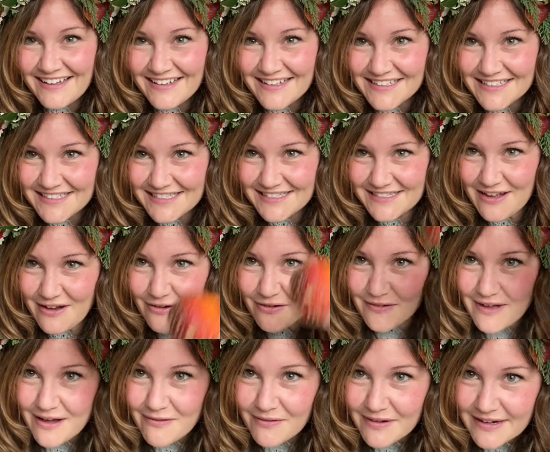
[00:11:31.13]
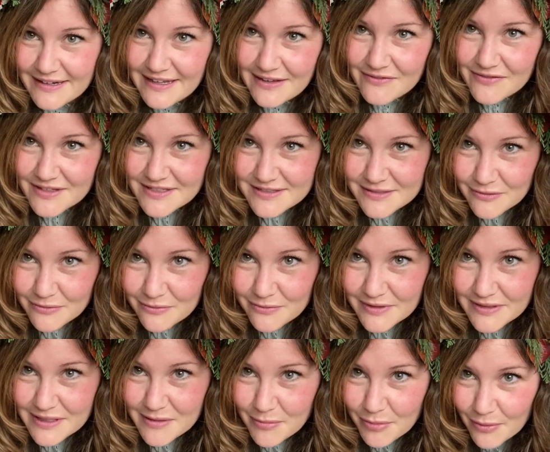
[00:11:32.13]
So I want to give this a
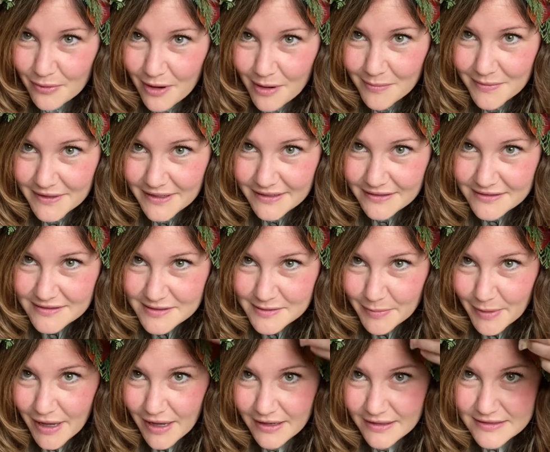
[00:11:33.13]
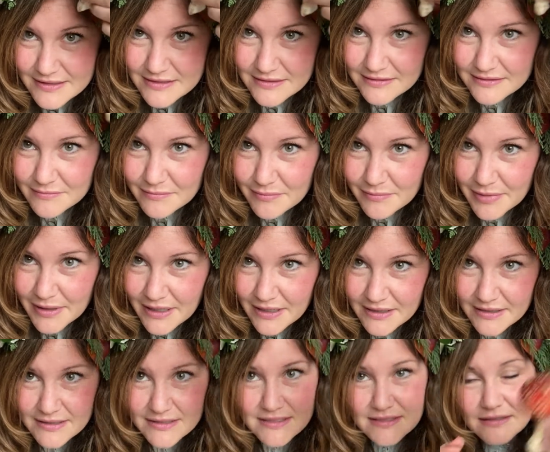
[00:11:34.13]
really prominent spot,
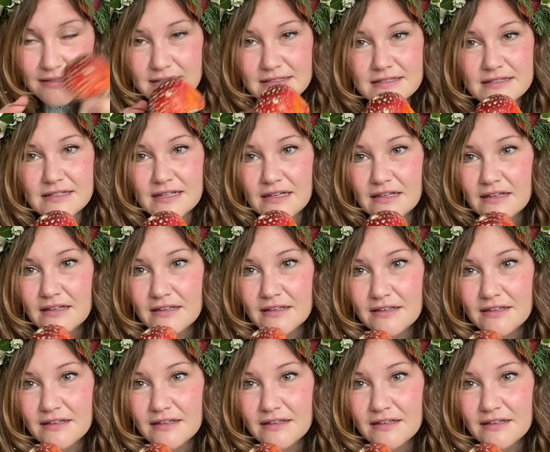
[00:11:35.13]
but let's see.